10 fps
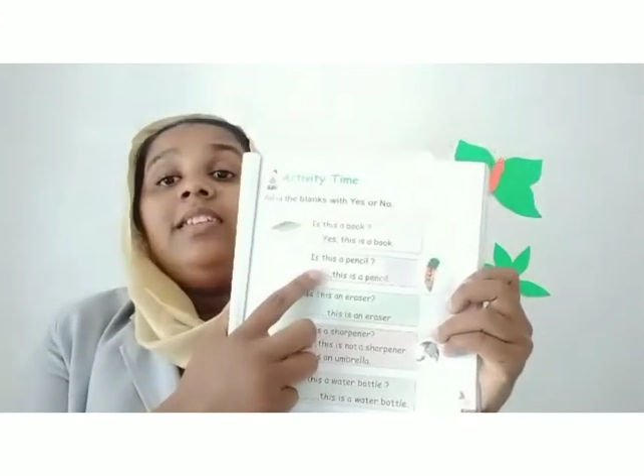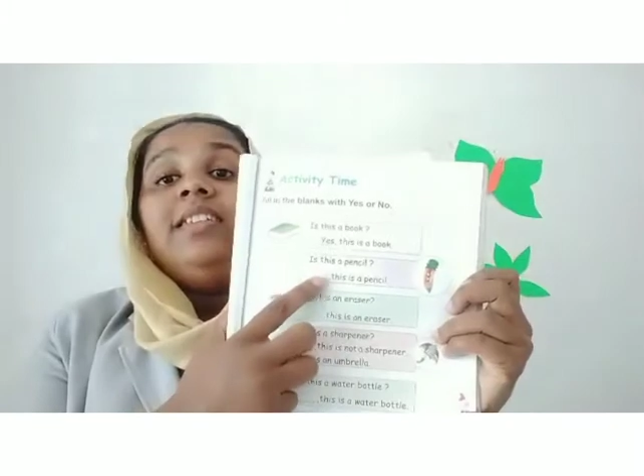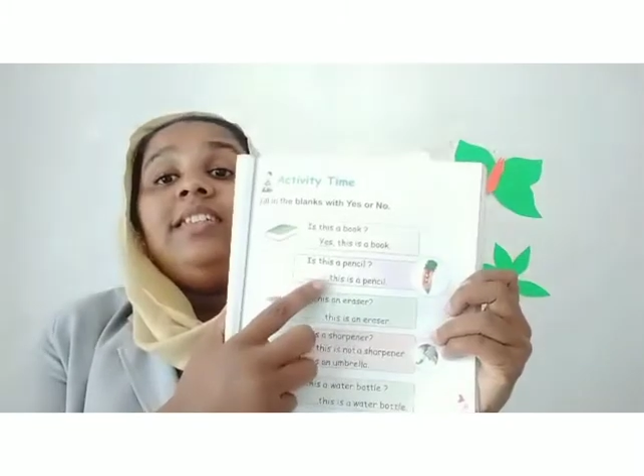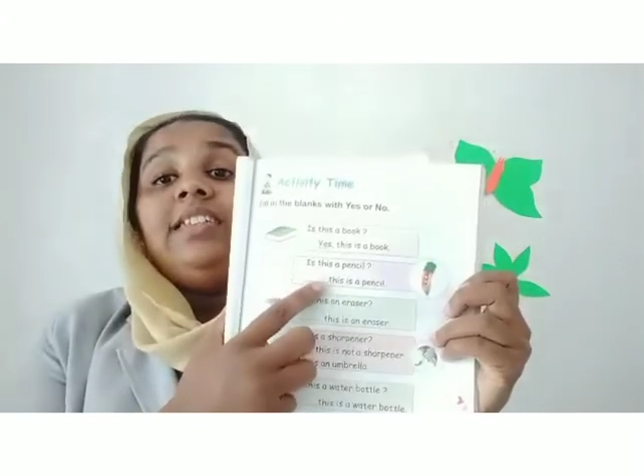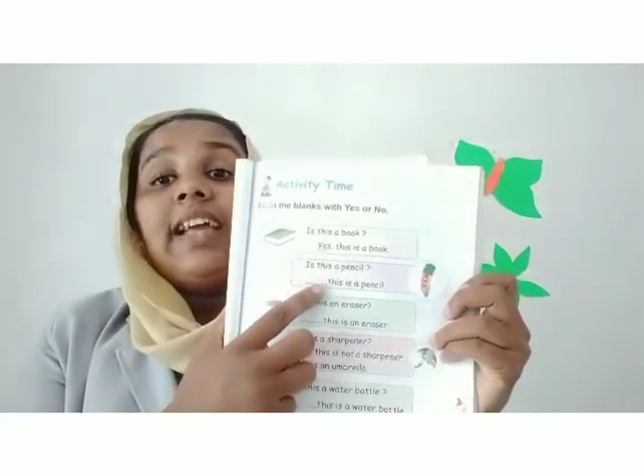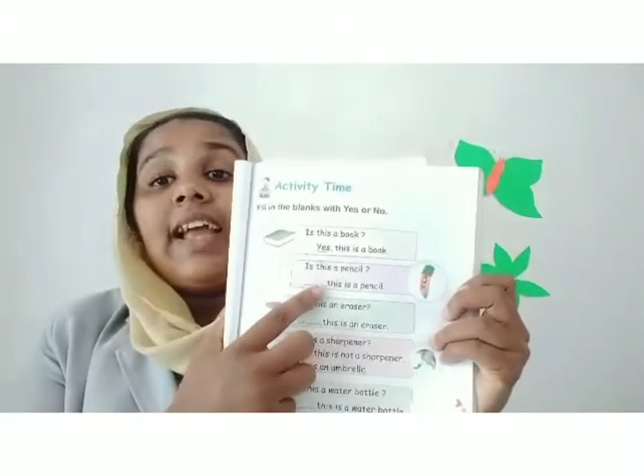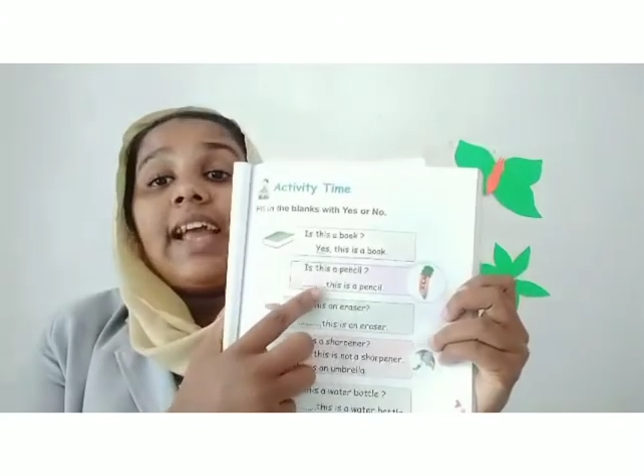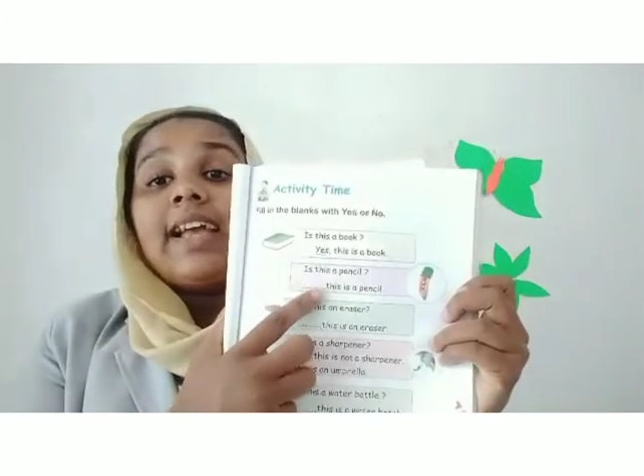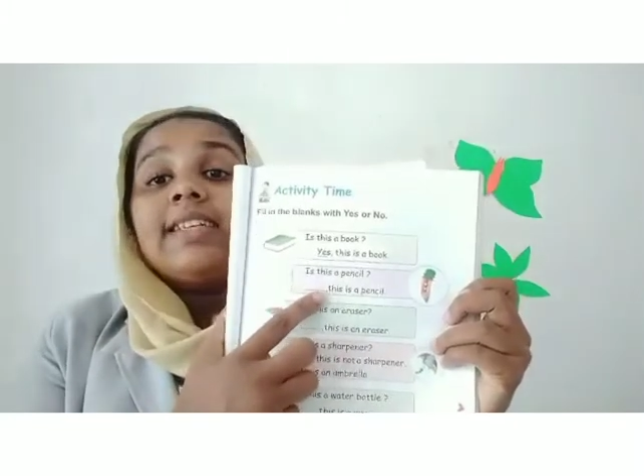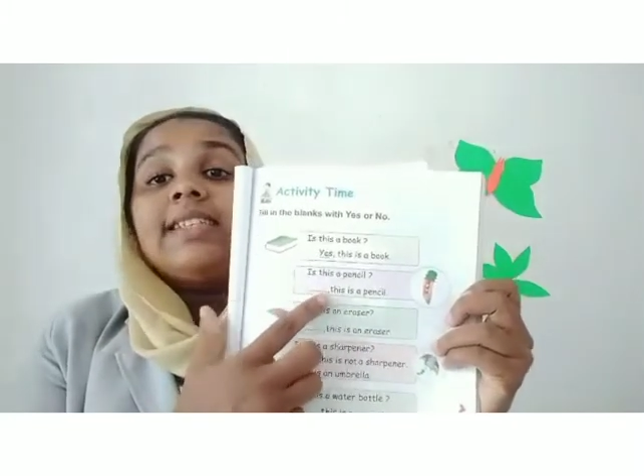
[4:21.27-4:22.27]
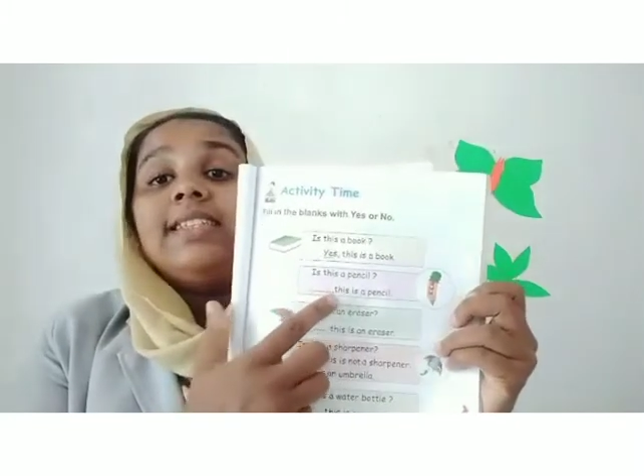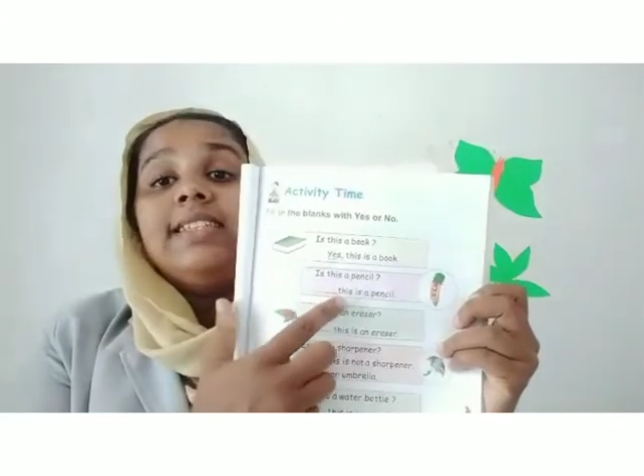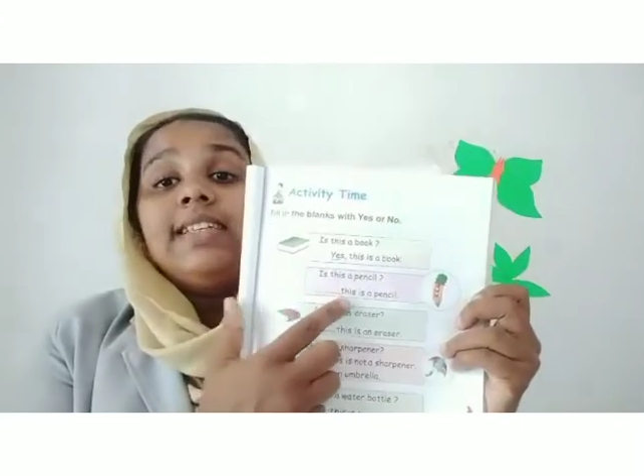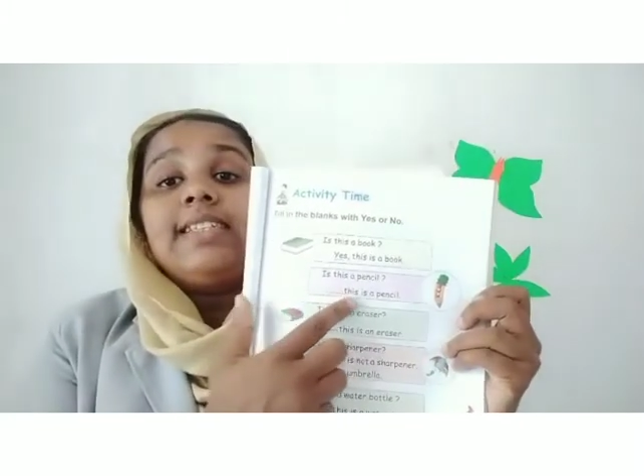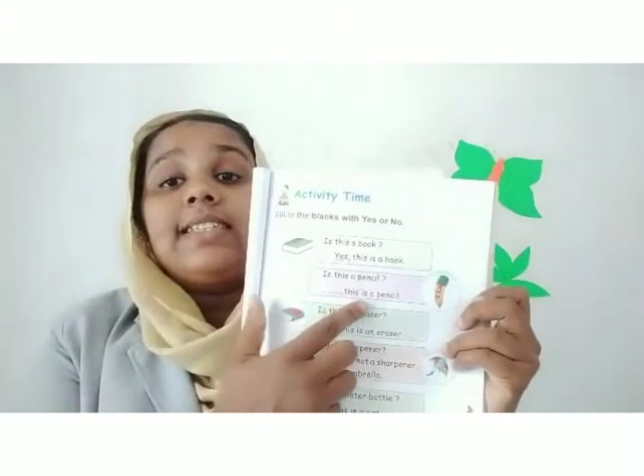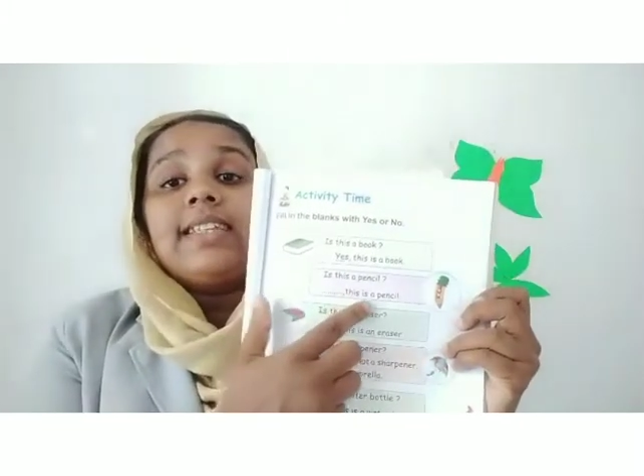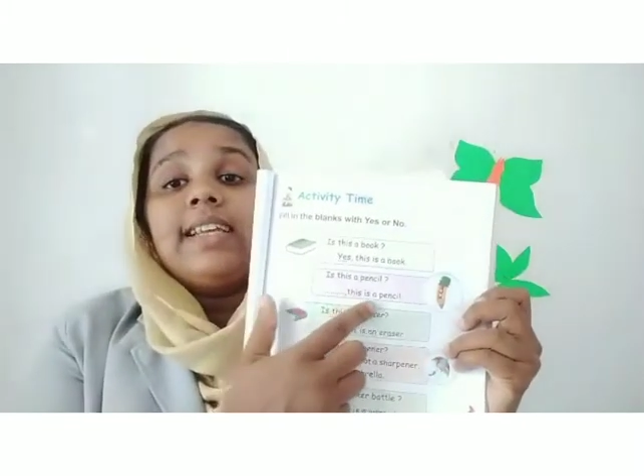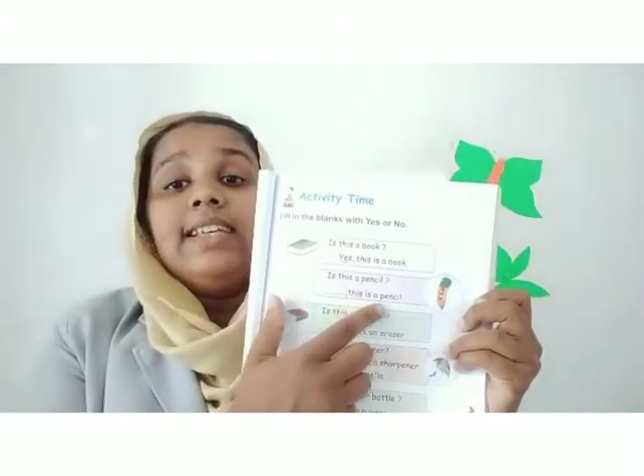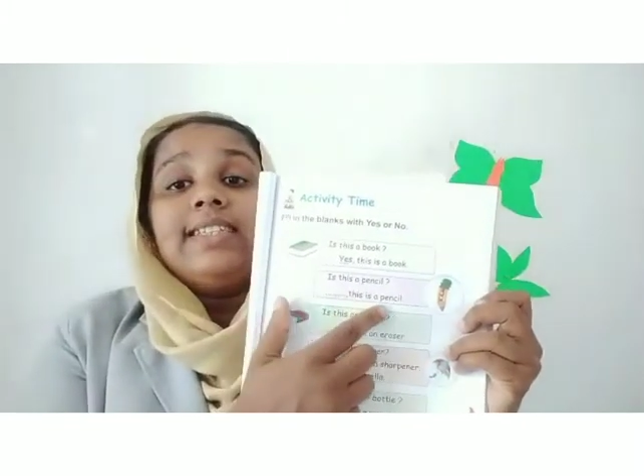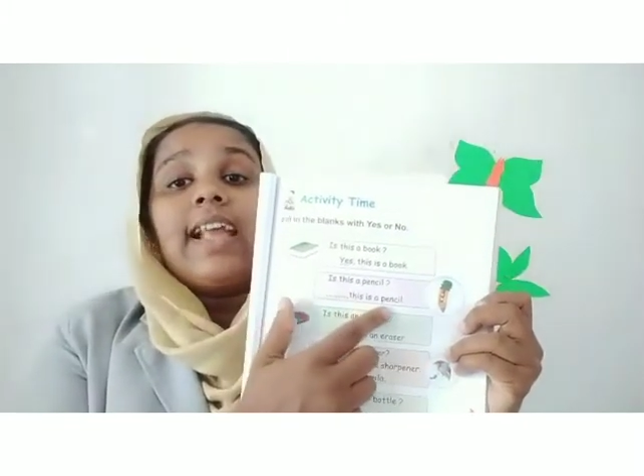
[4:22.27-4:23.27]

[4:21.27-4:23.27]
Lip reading: Yes, this is